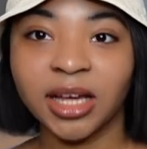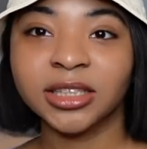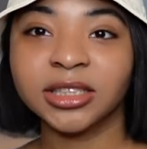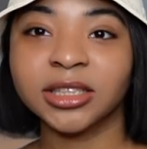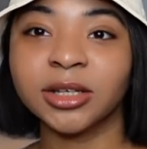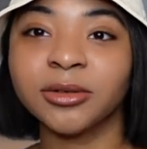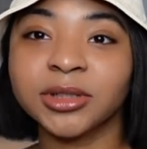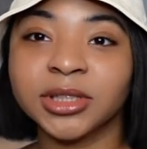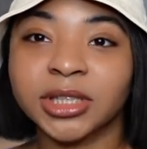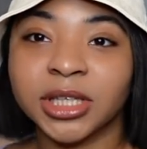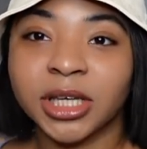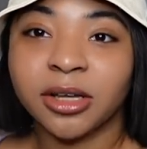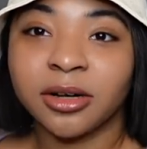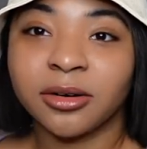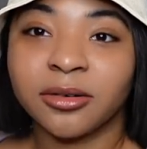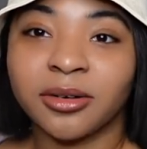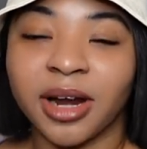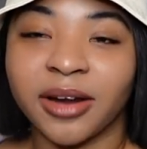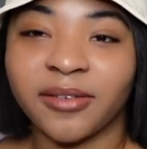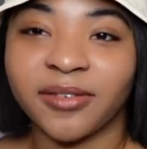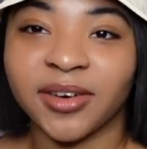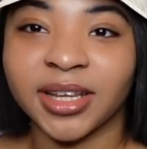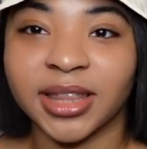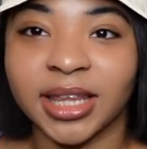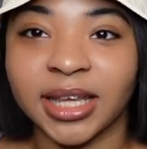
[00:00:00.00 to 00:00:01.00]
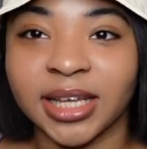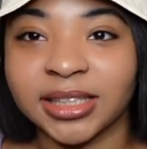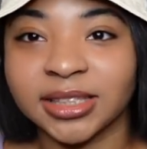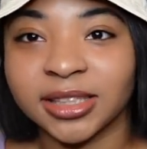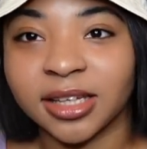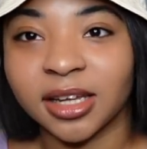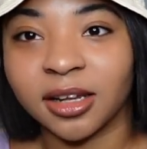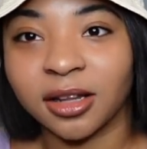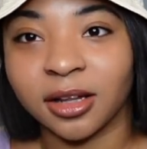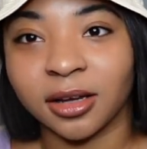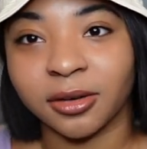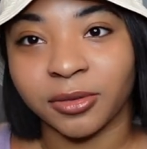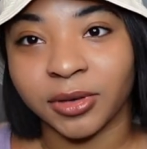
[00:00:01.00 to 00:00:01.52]
So it's cute or whatever. I think it's
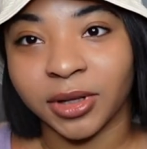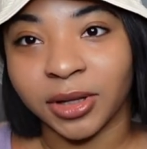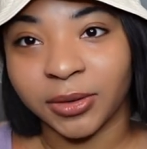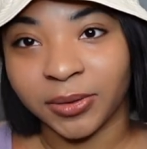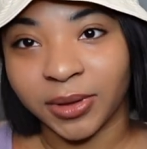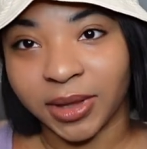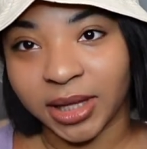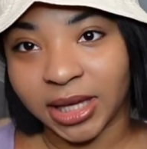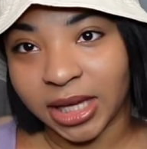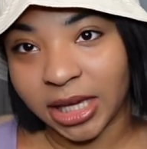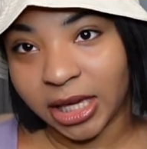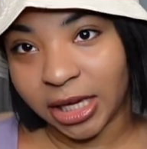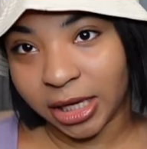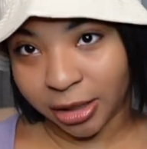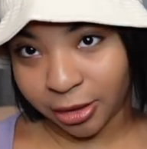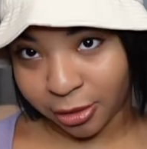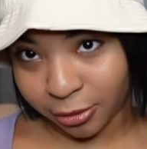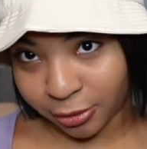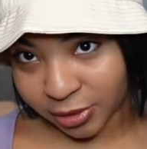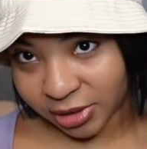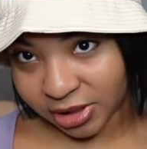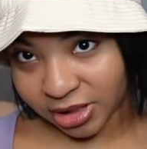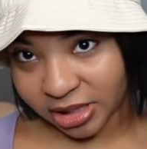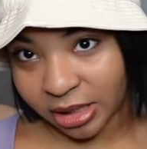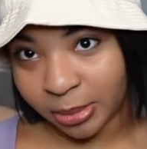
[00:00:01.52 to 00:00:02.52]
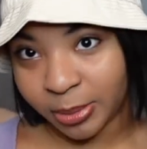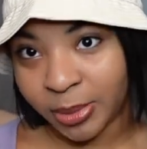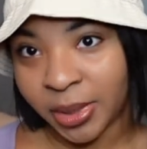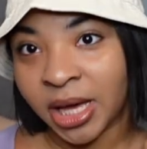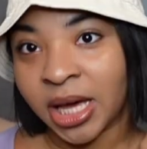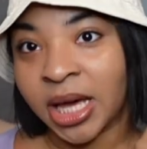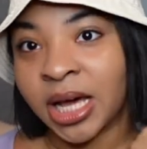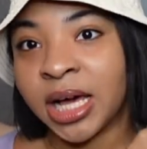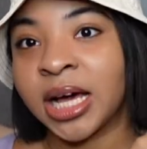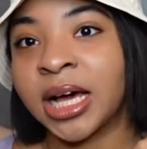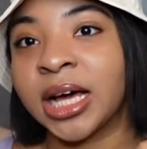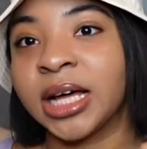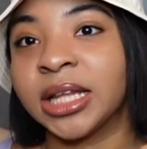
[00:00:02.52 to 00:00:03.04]
going to look really, really cute with some
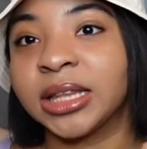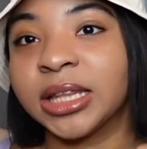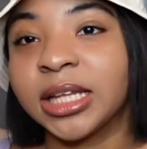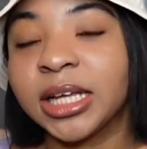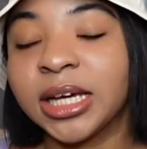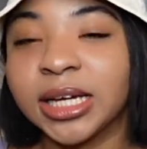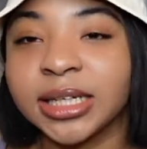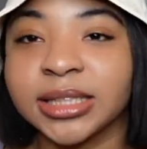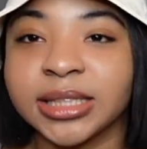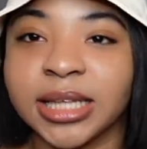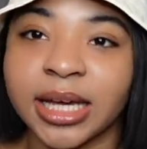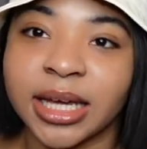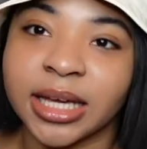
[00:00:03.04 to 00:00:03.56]
looks.